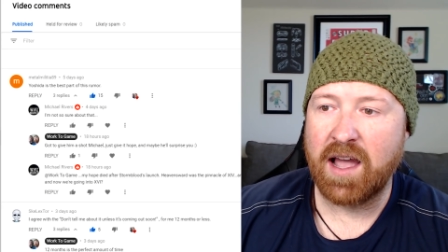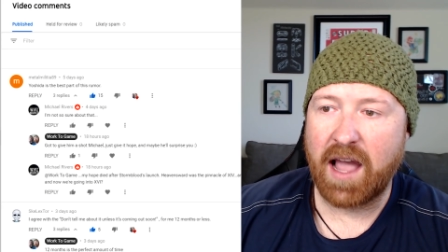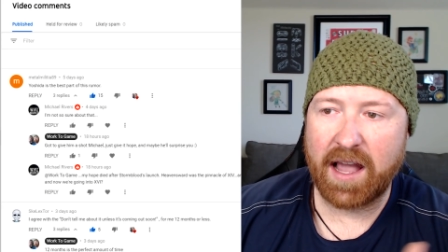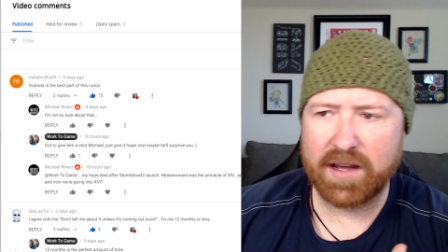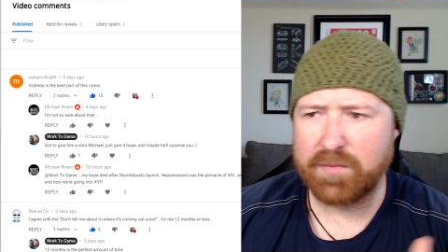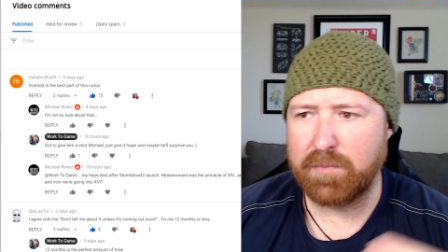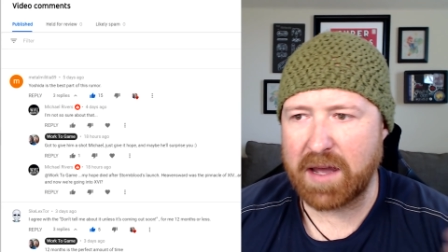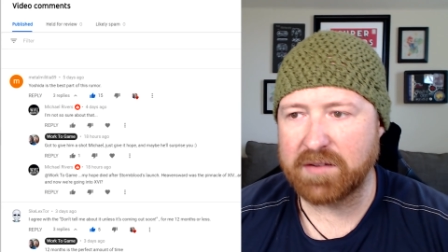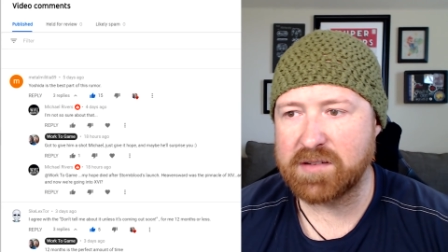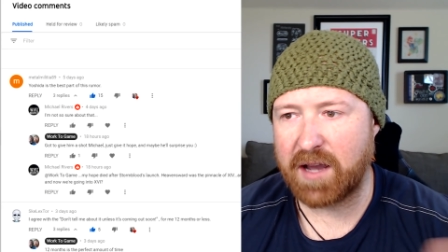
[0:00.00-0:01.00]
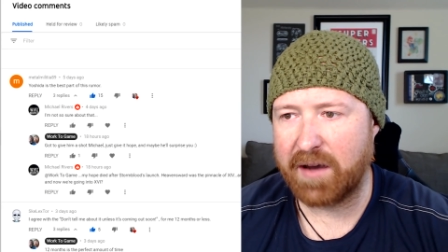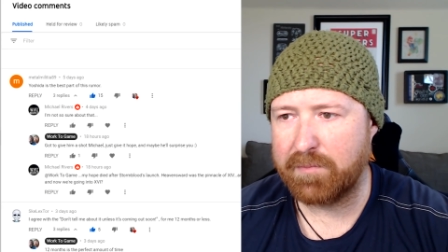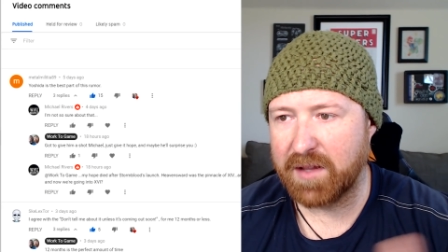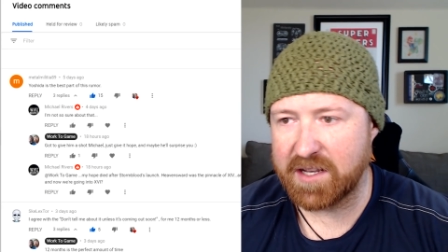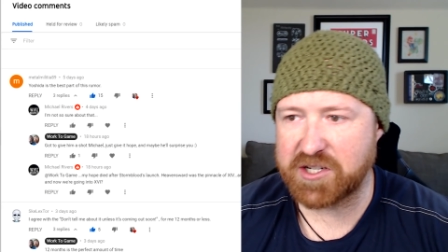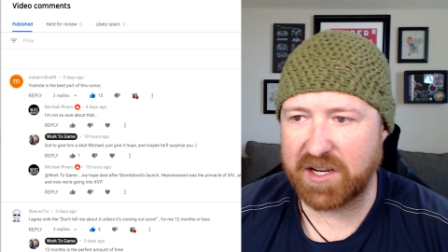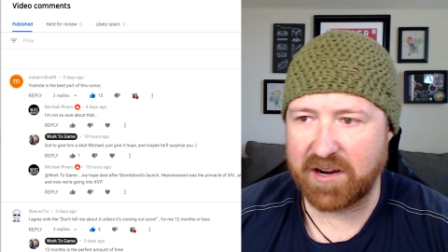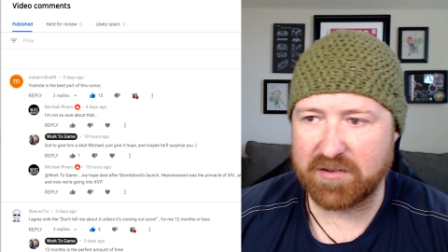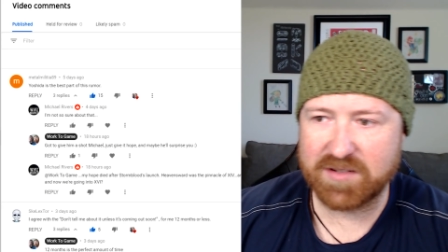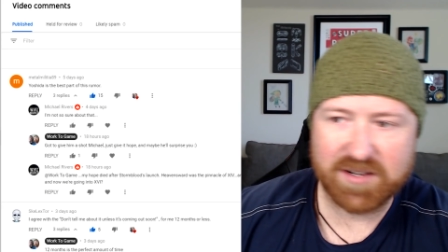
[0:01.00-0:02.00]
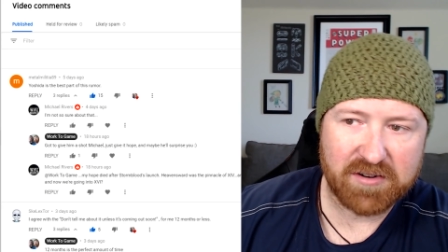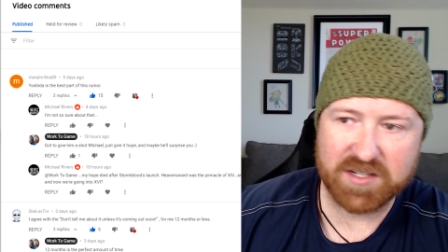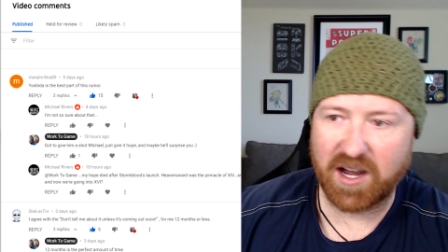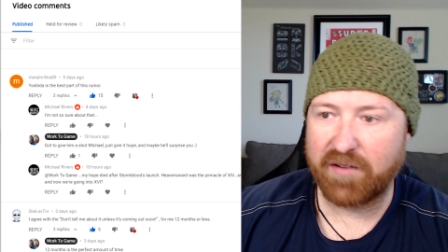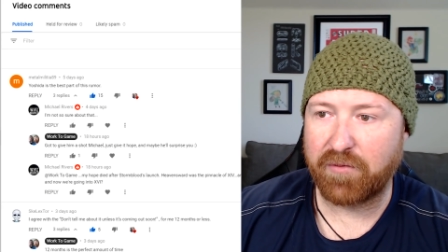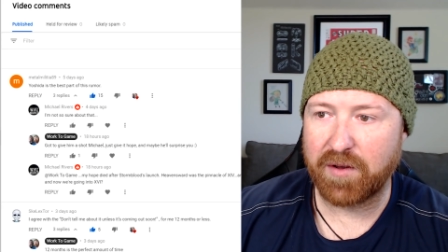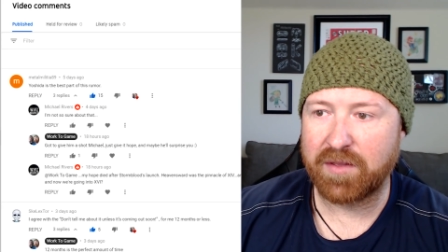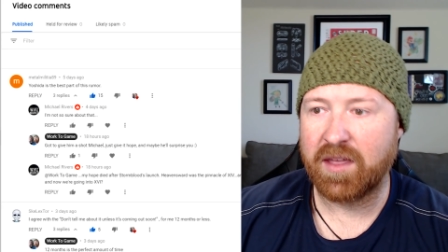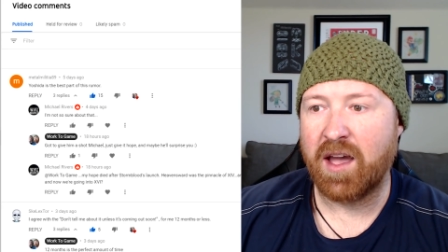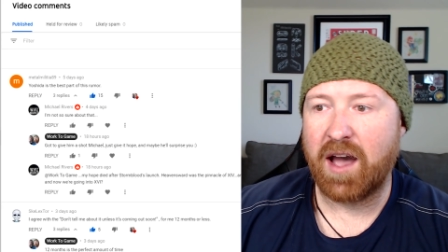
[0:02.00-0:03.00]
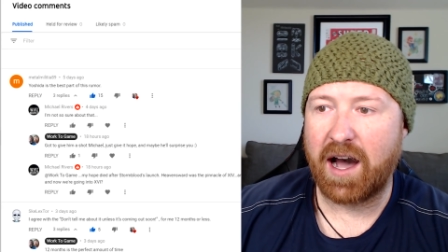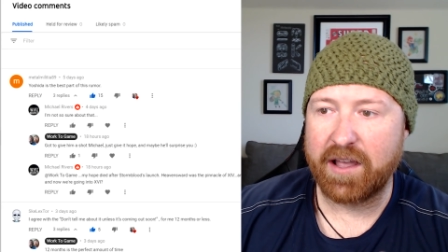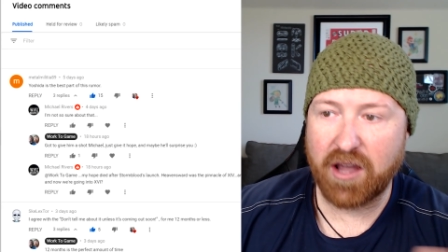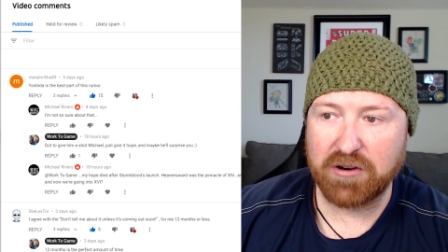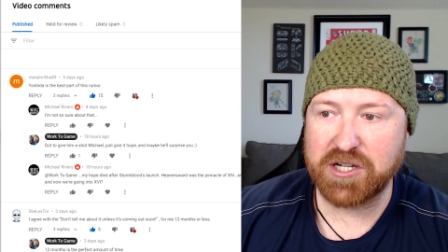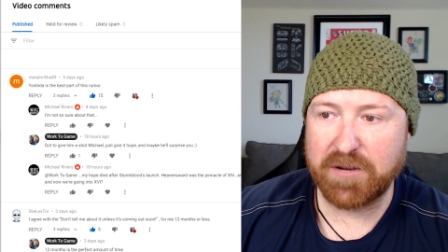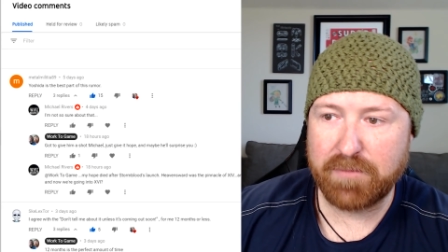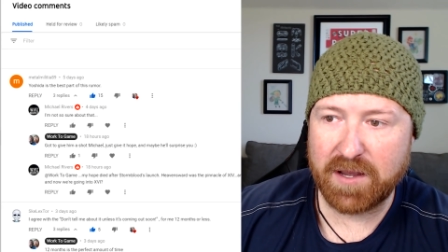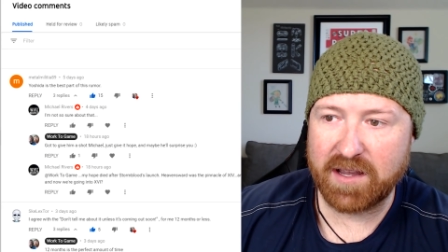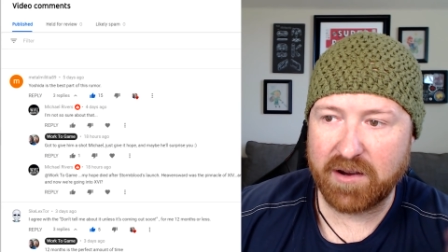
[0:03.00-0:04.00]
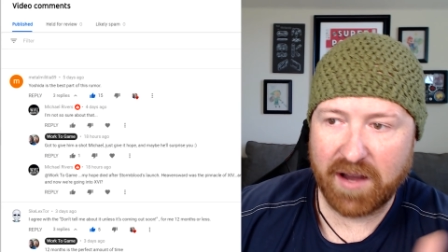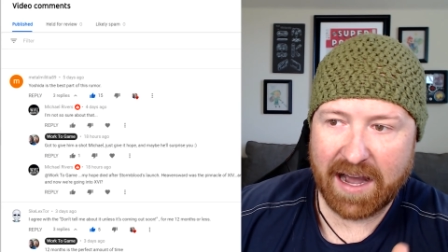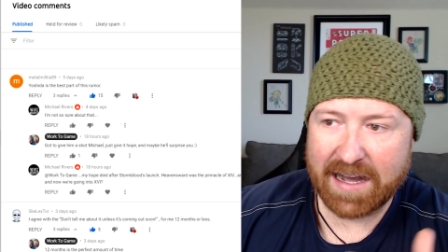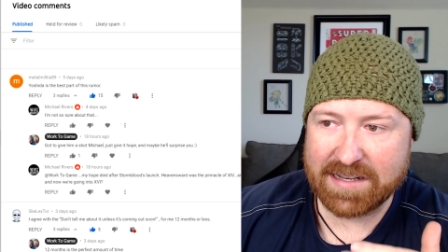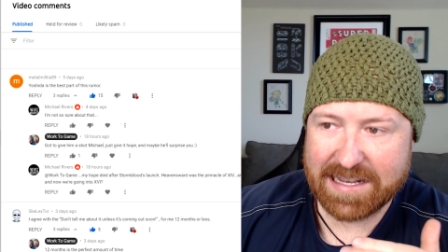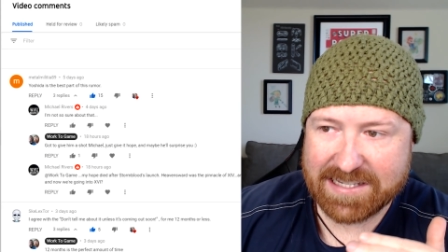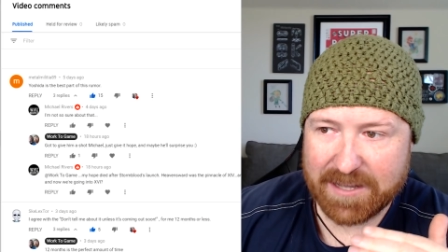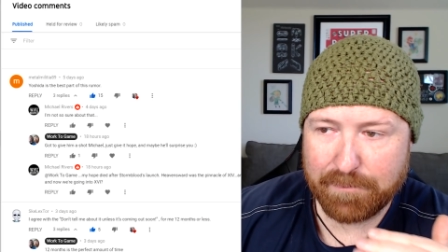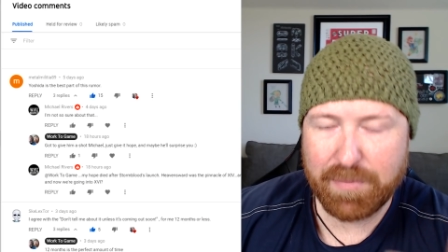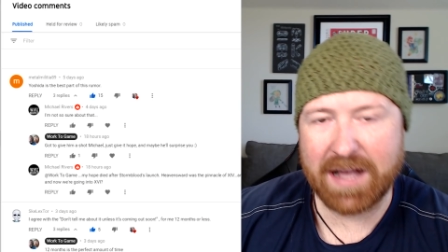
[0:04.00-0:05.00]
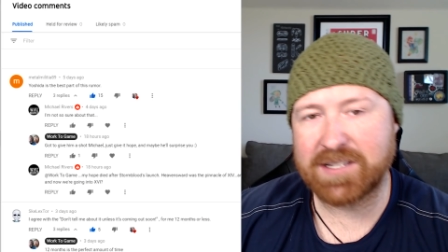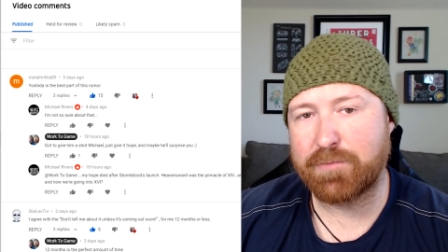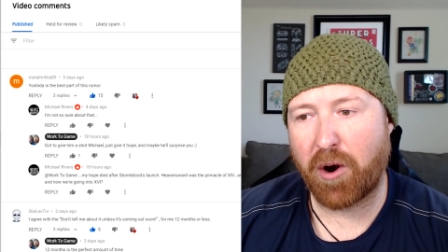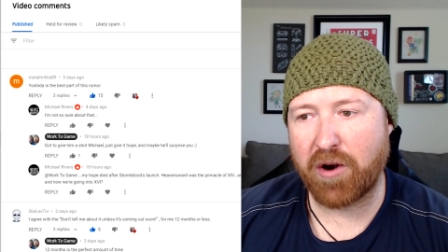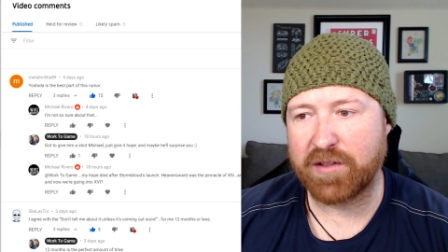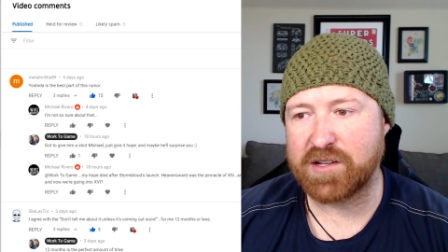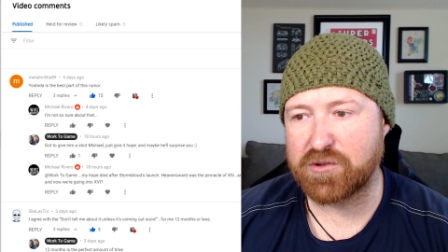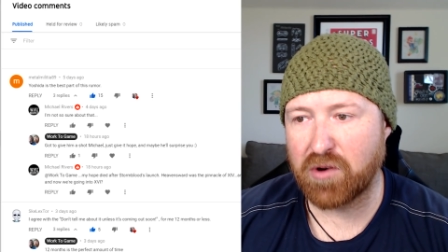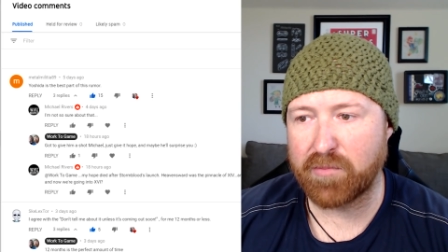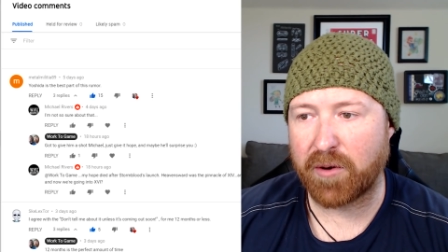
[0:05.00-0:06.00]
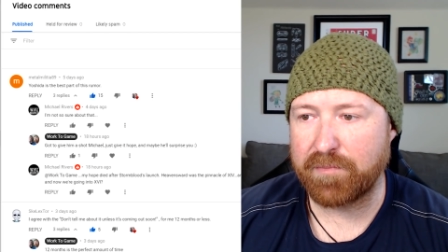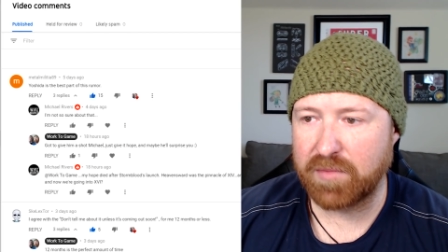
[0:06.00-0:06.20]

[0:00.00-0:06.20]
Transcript: And Metal uh, Militia here starts off with Yoshi P is the best part of this rumor.